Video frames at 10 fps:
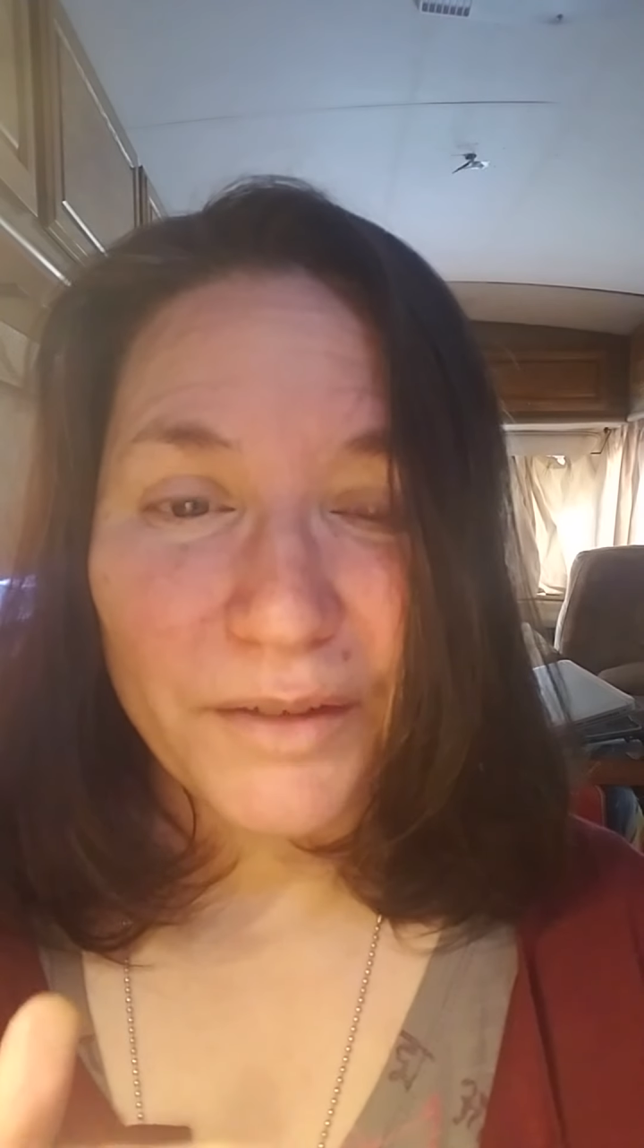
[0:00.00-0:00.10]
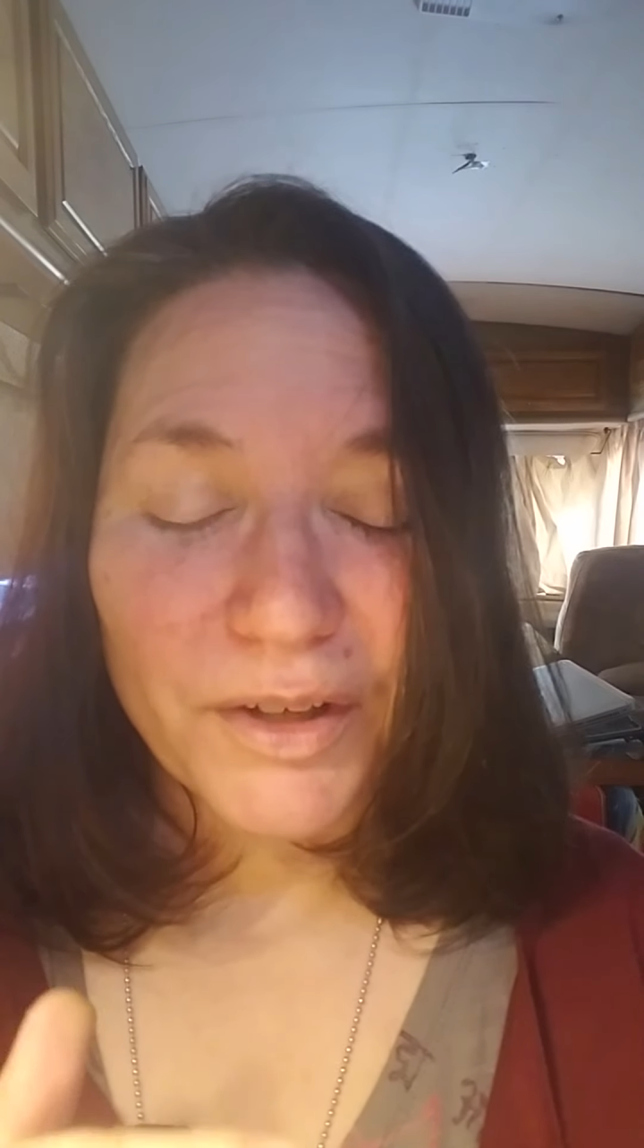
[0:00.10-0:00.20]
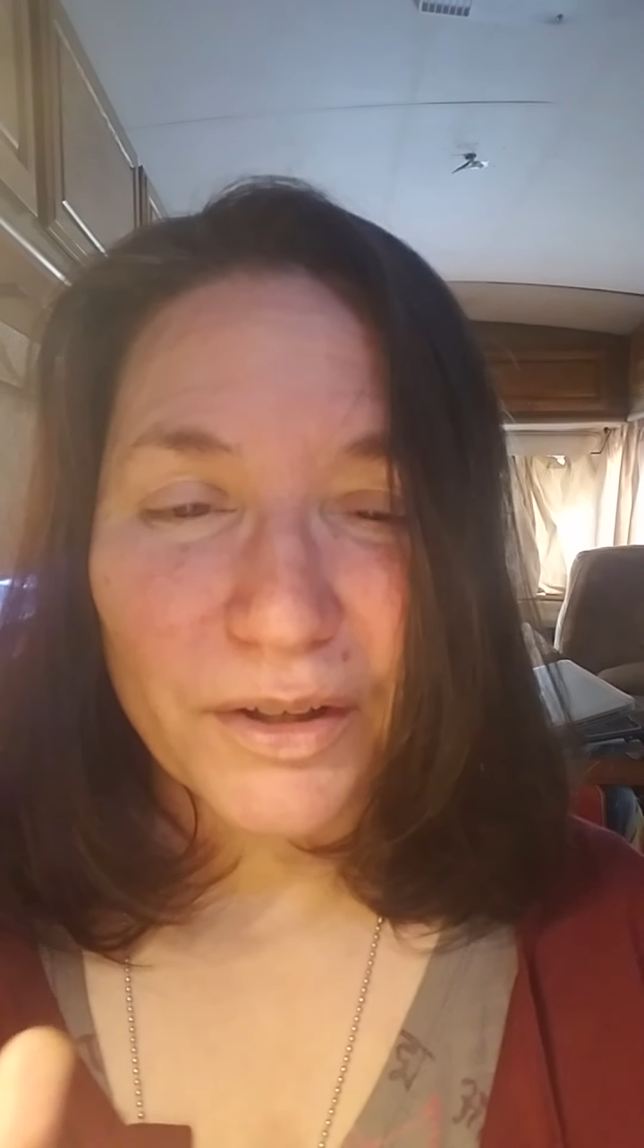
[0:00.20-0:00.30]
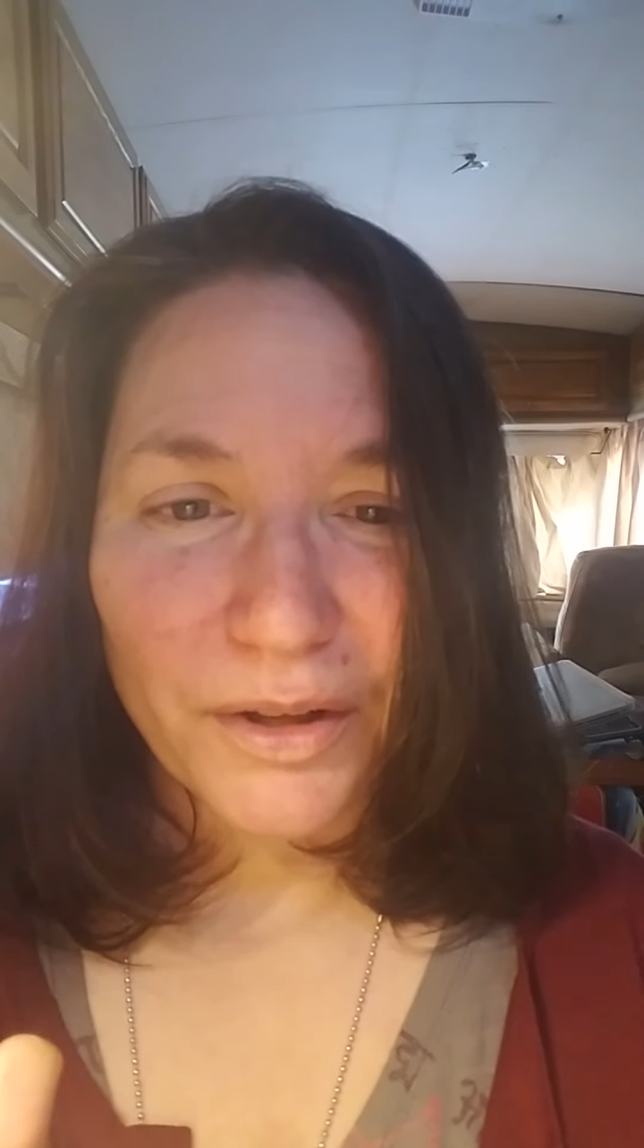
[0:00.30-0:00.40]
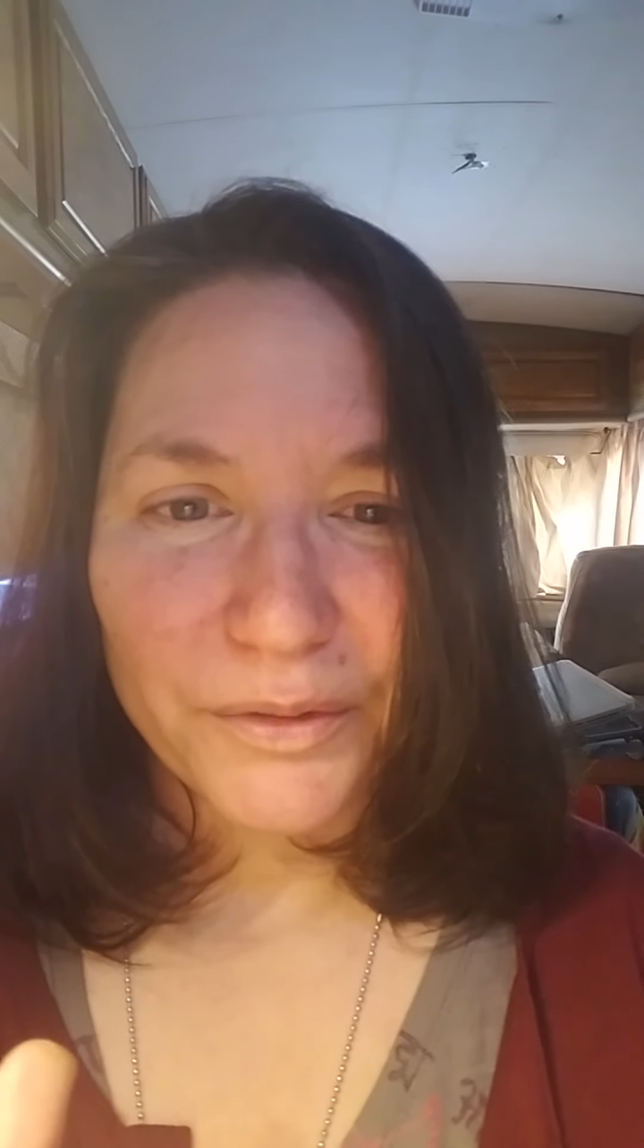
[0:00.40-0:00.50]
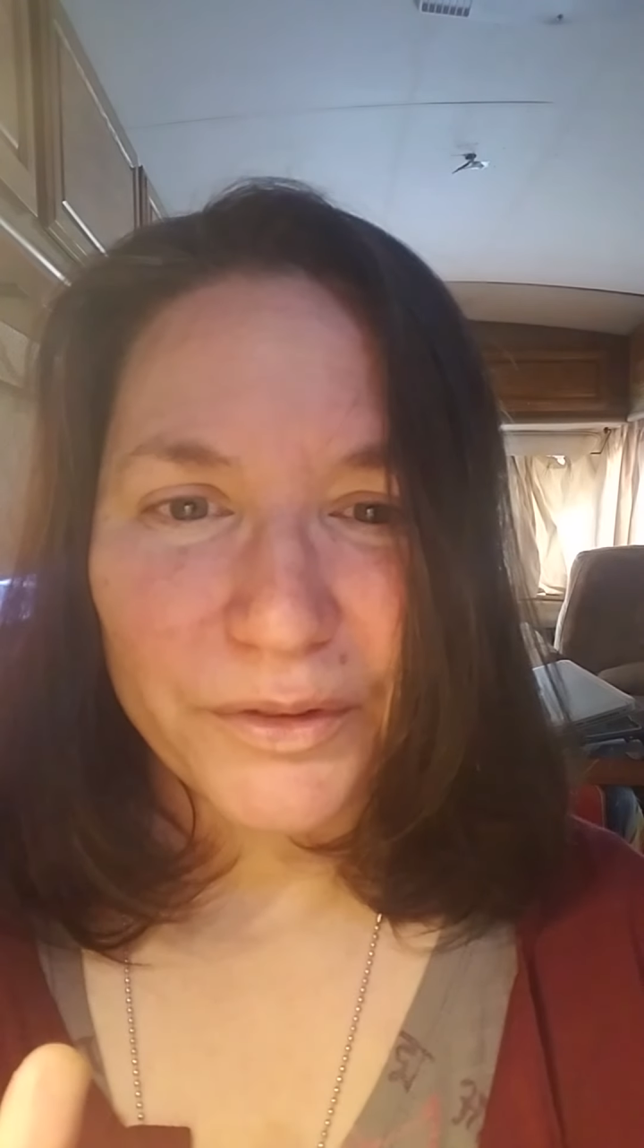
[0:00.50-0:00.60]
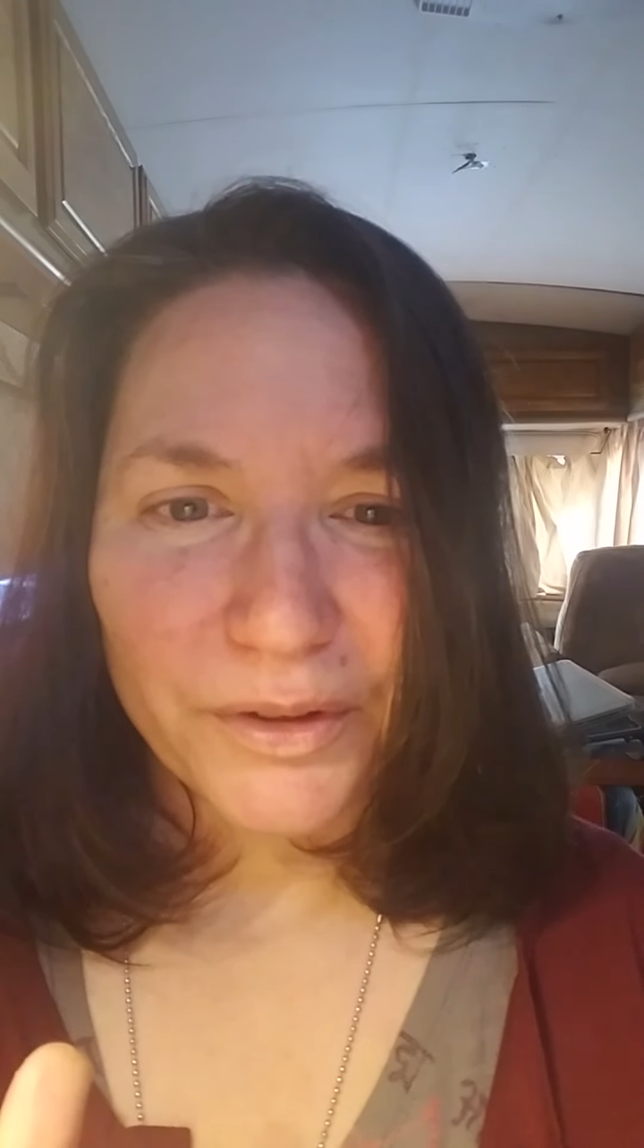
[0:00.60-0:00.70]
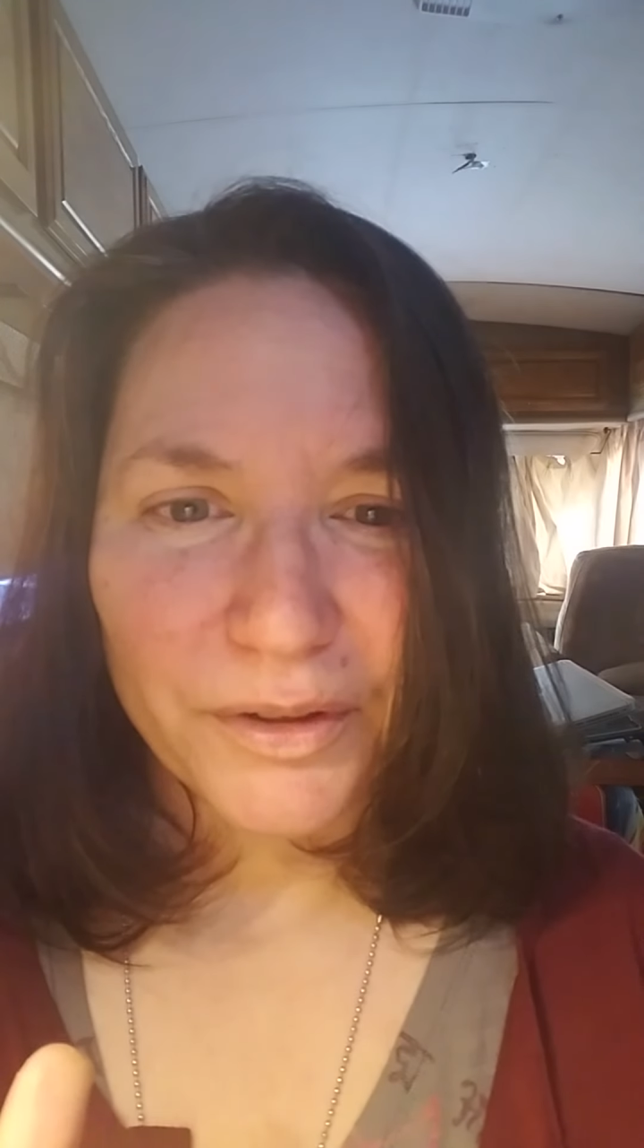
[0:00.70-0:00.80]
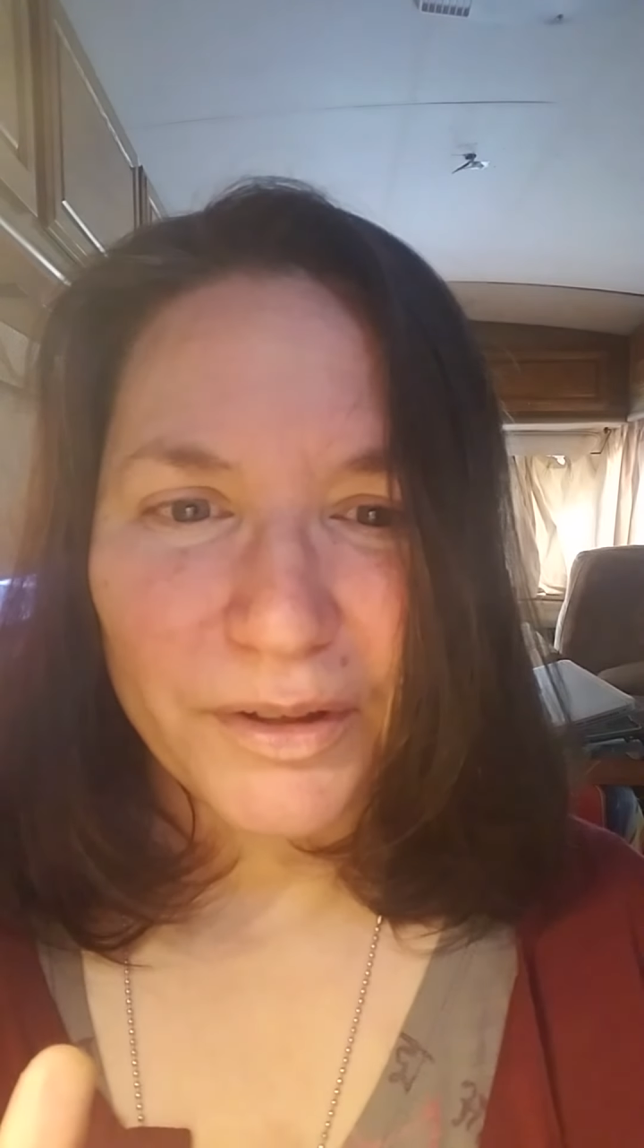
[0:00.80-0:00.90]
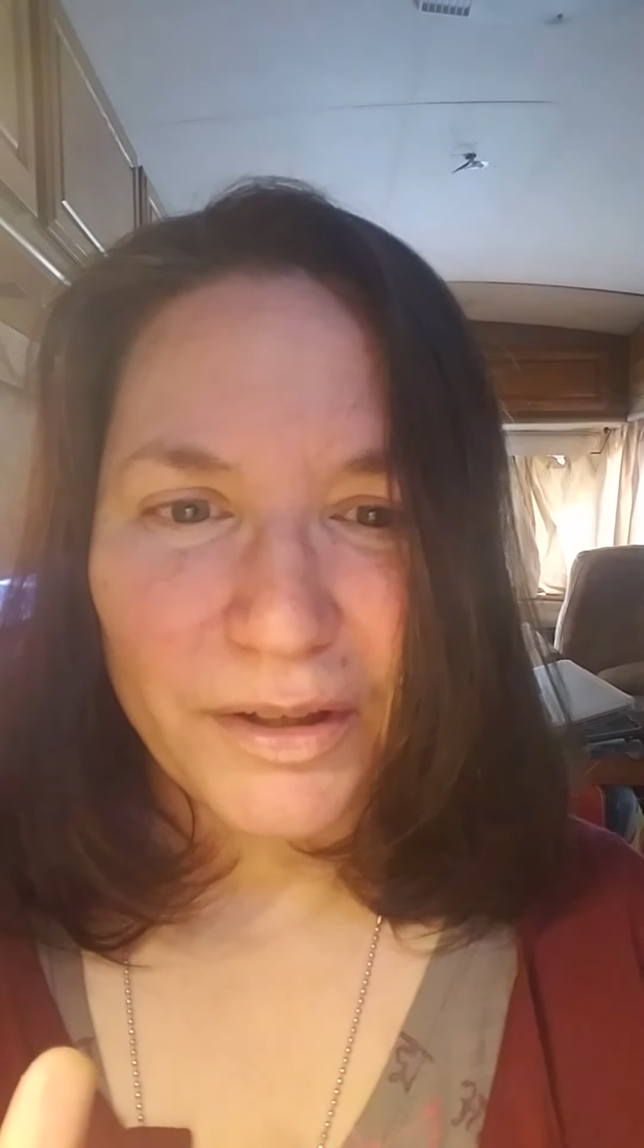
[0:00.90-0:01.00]
even
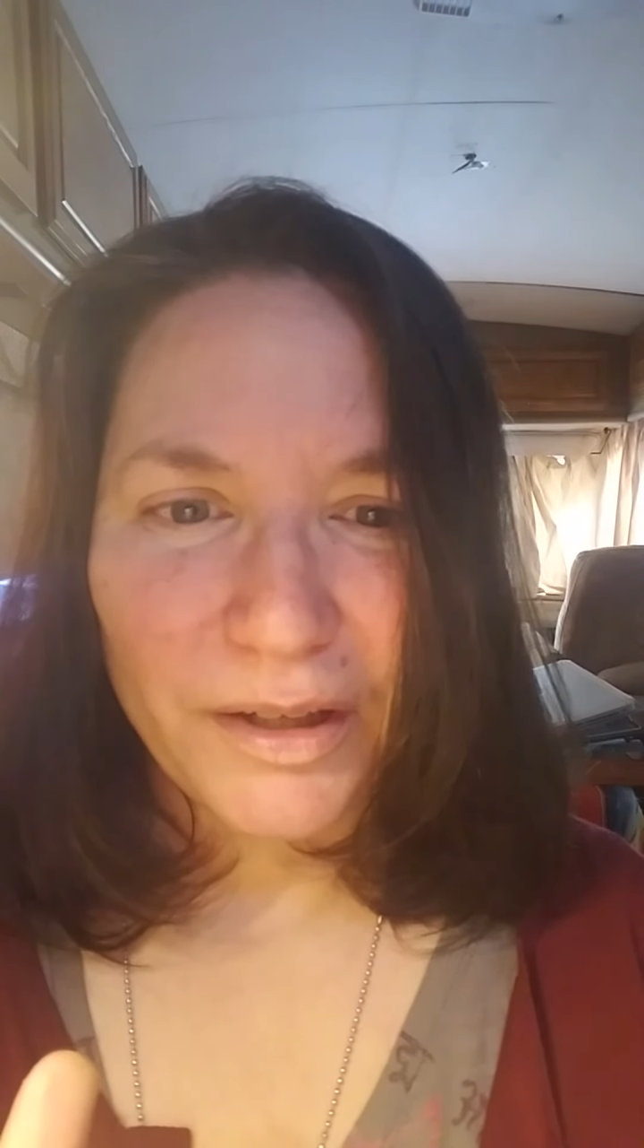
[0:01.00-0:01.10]
closer.